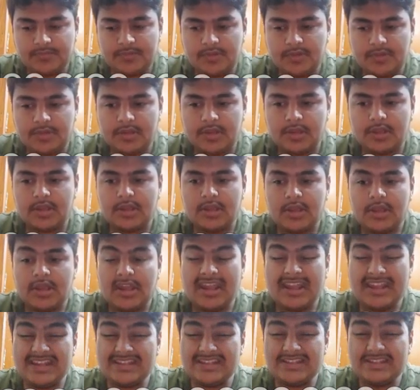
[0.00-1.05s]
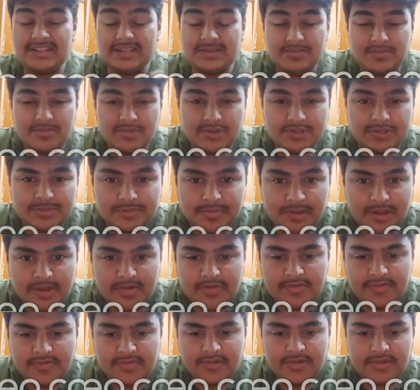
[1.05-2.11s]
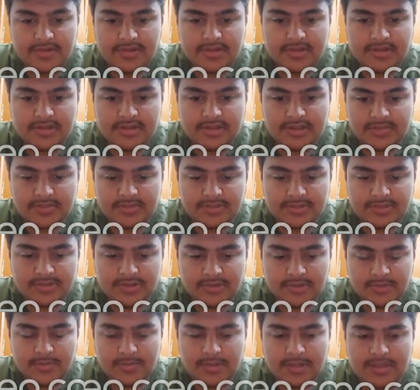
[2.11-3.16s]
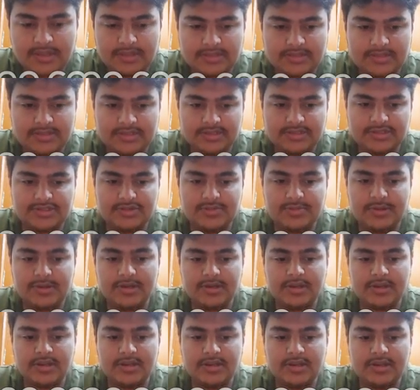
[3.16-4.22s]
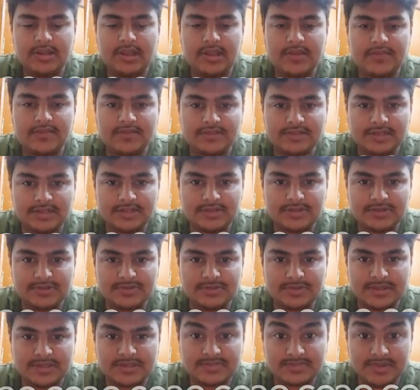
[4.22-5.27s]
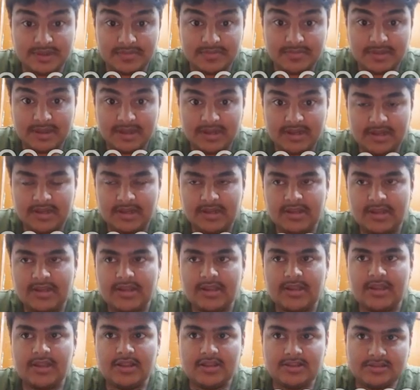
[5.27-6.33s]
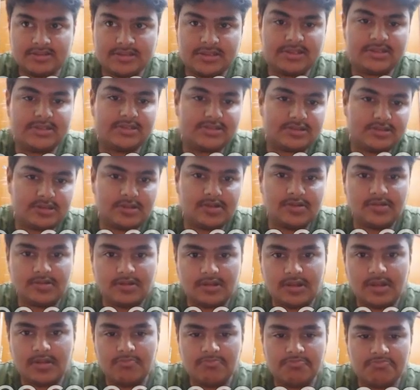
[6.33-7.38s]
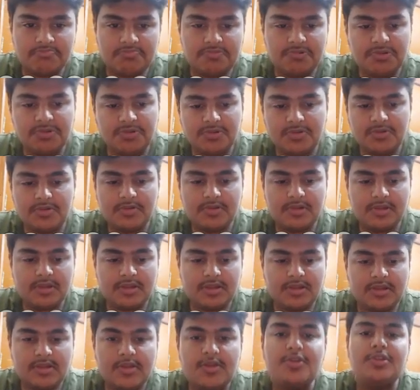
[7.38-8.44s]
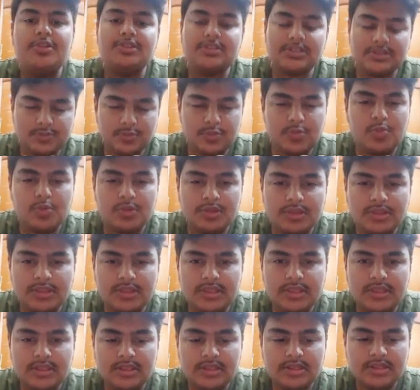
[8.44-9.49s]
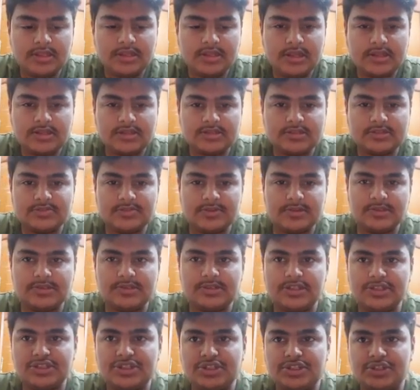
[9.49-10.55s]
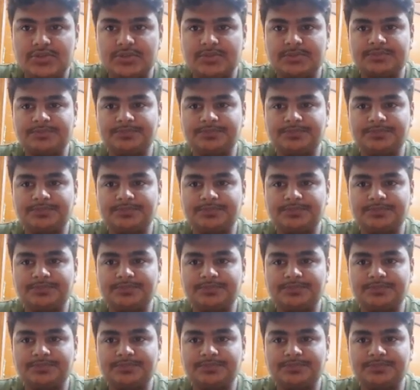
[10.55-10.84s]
Okay, it is the most powerful, the most complex instrument ever sent to space by man. Just you know, just with the International Space Station.